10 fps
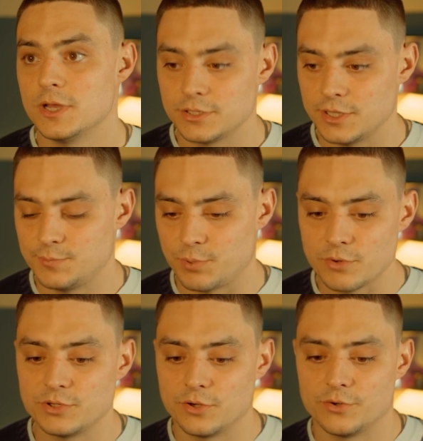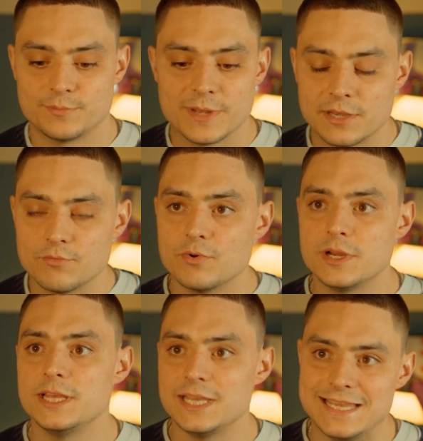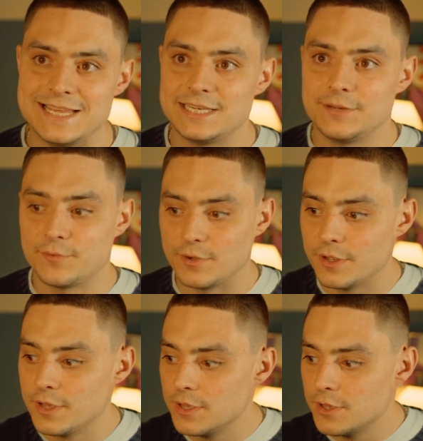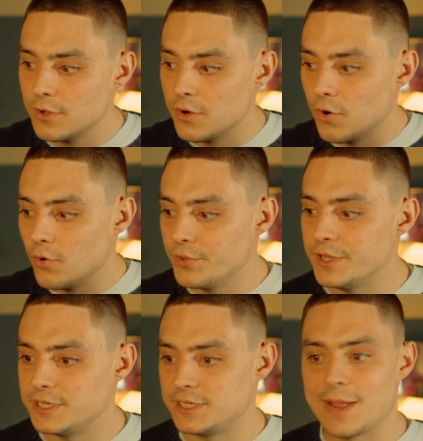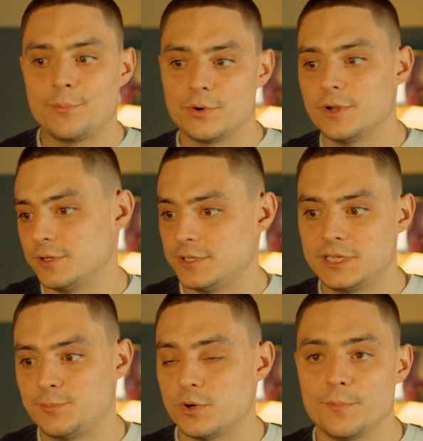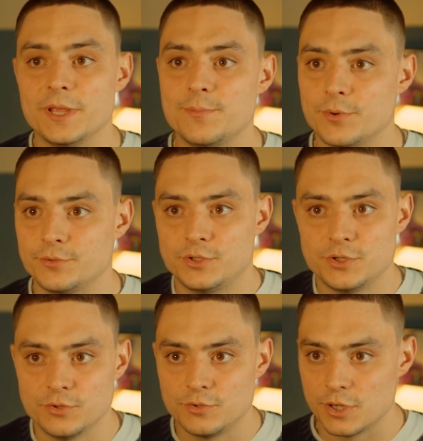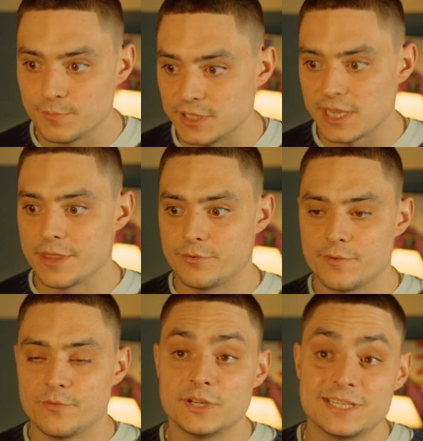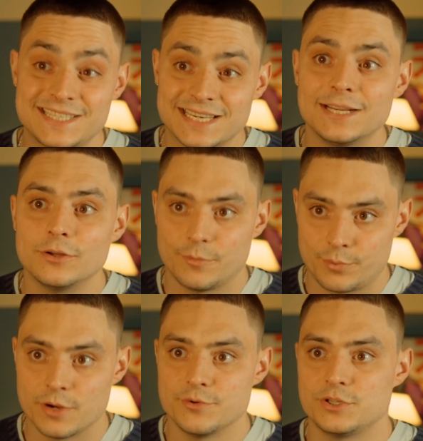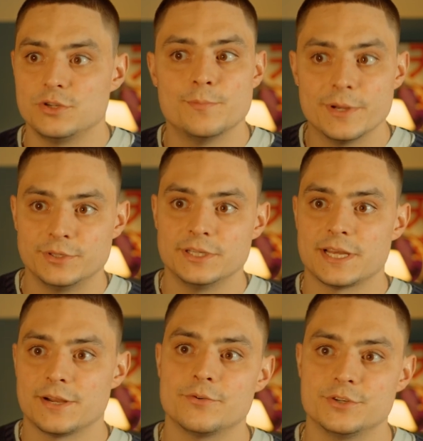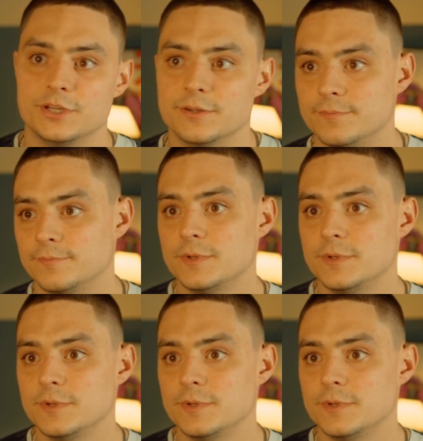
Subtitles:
And so these protocols make it really easy for all these separate, disparate people to come together over a single approach to building technology.